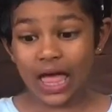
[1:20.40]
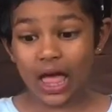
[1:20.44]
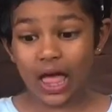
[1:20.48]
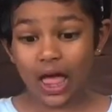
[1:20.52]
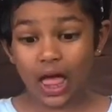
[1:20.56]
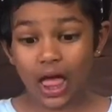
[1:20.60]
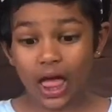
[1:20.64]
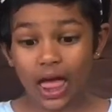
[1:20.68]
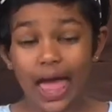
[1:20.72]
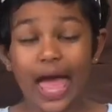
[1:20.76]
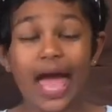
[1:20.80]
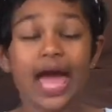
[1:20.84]

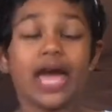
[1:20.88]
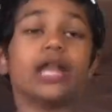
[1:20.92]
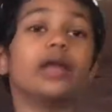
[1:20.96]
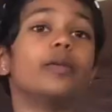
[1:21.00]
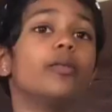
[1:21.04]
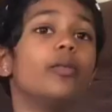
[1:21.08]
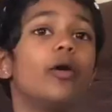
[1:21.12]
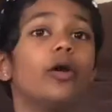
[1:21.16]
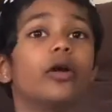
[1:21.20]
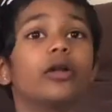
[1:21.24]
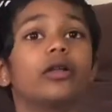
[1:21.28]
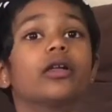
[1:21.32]
Harry
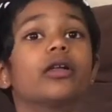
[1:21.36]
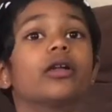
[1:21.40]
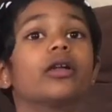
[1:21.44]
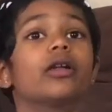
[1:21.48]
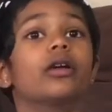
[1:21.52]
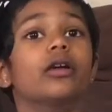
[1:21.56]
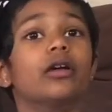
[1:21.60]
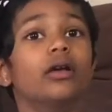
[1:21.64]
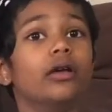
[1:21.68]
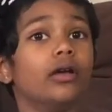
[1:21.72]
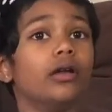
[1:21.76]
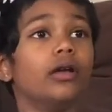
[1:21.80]
Potter.
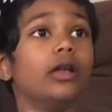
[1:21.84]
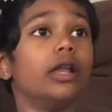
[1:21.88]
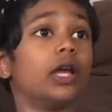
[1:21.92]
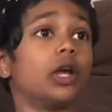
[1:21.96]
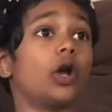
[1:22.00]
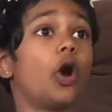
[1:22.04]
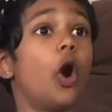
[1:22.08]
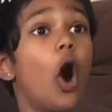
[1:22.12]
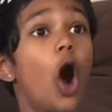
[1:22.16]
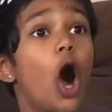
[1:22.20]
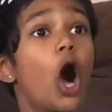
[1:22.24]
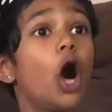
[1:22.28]
Like
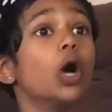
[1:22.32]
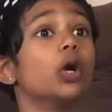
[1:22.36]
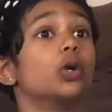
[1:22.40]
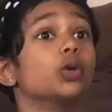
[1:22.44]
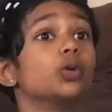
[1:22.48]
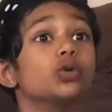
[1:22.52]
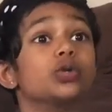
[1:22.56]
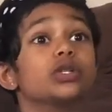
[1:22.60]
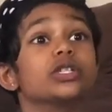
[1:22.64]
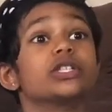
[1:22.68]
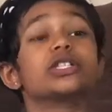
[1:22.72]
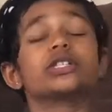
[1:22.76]

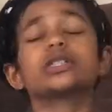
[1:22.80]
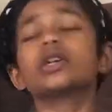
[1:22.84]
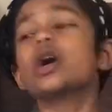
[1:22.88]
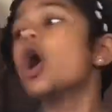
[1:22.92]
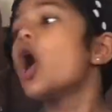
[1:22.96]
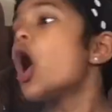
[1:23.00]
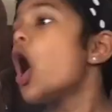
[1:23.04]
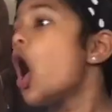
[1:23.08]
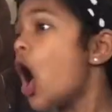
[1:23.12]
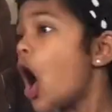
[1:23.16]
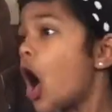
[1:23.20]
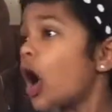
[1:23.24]
Hogwarts.
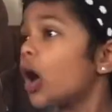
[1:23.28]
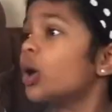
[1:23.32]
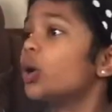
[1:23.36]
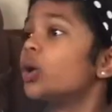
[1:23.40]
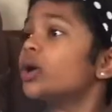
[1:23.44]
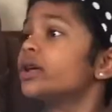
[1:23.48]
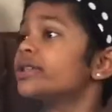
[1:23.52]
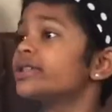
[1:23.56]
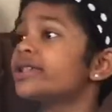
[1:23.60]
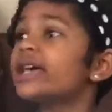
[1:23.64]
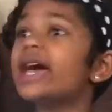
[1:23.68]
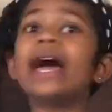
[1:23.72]

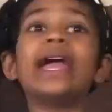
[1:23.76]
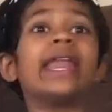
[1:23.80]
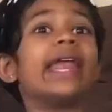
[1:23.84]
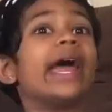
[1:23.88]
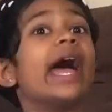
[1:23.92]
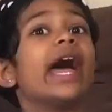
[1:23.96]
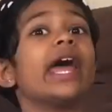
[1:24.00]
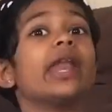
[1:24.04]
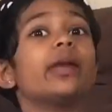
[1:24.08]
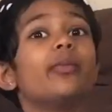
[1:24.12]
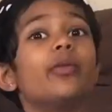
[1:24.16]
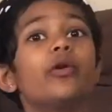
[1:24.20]
Hogwarts and
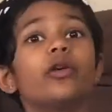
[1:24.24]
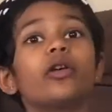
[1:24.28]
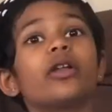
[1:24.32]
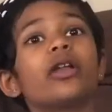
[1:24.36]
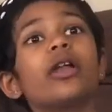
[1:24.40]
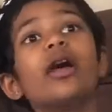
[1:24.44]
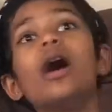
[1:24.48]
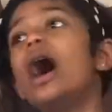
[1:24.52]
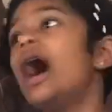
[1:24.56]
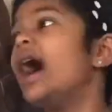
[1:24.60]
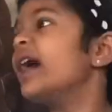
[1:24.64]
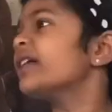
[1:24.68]
Harry Potter
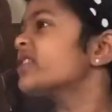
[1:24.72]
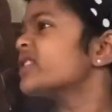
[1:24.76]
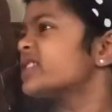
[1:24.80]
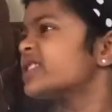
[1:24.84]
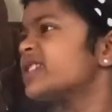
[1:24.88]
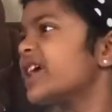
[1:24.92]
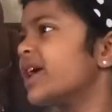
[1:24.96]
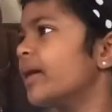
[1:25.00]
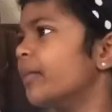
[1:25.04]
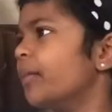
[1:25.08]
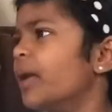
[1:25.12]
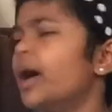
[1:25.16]
are the
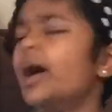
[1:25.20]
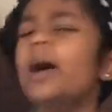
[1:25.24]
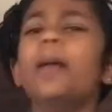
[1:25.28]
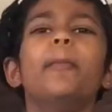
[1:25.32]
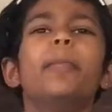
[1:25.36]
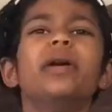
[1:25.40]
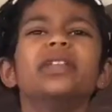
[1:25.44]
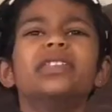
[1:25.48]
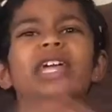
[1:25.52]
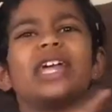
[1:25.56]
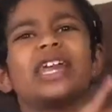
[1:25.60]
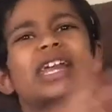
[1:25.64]
same,
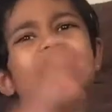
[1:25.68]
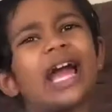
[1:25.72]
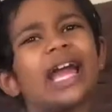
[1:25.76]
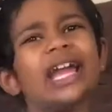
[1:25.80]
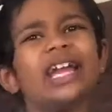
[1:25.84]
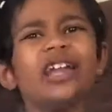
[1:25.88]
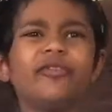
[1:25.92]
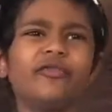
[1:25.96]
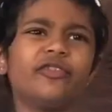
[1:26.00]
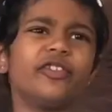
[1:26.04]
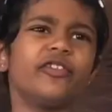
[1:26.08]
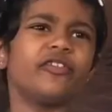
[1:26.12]
but they're kind
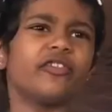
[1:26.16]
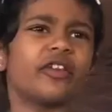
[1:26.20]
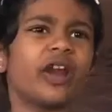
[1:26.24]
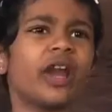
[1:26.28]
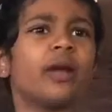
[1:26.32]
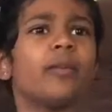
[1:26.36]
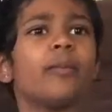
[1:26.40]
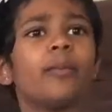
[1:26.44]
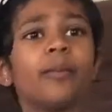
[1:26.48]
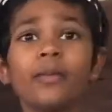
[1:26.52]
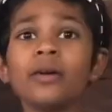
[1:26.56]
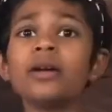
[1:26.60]
of
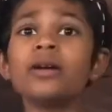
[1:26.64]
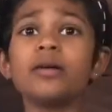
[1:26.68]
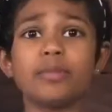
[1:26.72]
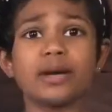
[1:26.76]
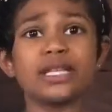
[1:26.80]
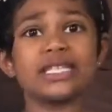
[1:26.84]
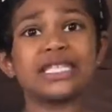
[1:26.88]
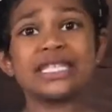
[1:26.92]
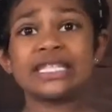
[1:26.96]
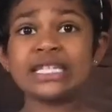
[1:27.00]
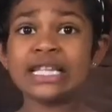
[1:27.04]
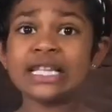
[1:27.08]
different,
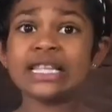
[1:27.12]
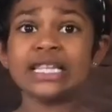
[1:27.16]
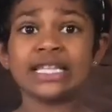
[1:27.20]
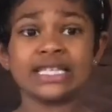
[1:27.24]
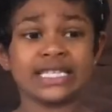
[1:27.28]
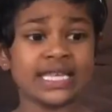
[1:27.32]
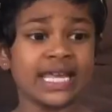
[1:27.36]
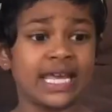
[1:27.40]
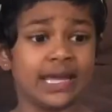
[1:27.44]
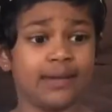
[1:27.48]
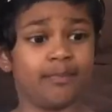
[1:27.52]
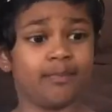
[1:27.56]
but still the
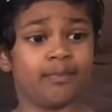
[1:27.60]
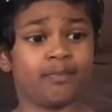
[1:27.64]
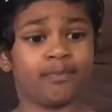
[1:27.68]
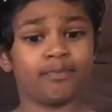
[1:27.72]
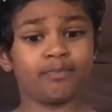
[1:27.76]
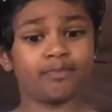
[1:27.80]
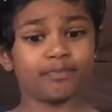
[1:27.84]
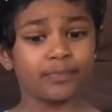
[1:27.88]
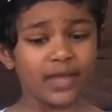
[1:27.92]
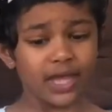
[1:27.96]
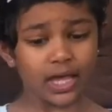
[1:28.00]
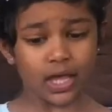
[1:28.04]
same.
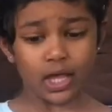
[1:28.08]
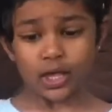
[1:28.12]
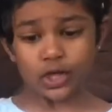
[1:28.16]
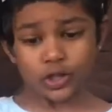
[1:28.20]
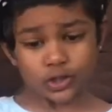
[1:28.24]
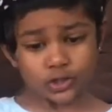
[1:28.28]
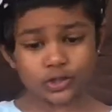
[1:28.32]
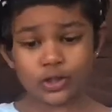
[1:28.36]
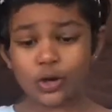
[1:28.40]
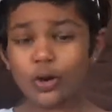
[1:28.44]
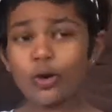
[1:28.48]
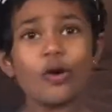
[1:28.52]

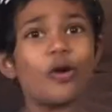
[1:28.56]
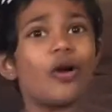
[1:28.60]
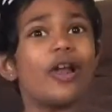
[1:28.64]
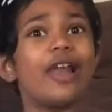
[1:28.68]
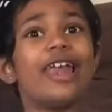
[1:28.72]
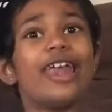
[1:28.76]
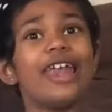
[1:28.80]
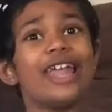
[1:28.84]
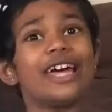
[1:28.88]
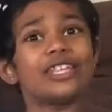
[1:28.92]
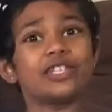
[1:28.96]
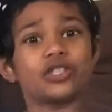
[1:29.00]
So
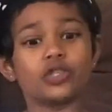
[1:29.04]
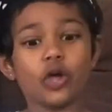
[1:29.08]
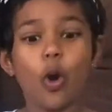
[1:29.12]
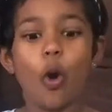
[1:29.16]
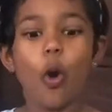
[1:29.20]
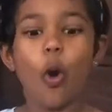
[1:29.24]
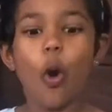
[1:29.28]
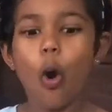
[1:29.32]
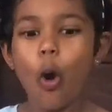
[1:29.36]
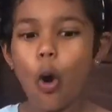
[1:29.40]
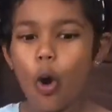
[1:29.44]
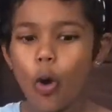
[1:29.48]
let's
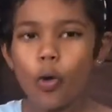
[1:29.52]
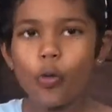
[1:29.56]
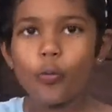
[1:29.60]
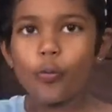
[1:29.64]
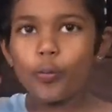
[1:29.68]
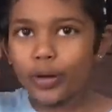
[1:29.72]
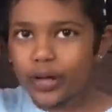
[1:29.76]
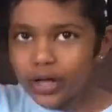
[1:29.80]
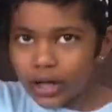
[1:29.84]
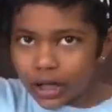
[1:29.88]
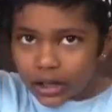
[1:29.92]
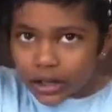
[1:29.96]

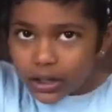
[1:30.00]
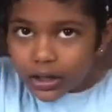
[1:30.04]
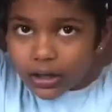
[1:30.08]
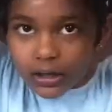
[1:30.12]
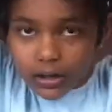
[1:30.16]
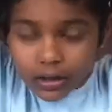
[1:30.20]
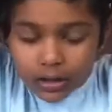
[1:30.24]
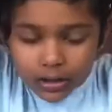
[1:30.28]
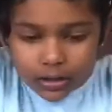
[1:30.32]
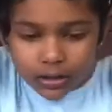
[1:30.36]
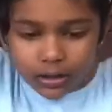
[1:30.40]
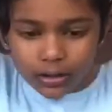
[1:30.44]
open it
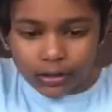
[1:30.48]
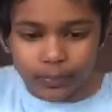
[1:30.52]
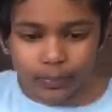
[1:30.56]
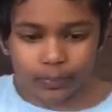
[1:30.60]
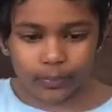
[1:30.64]
up.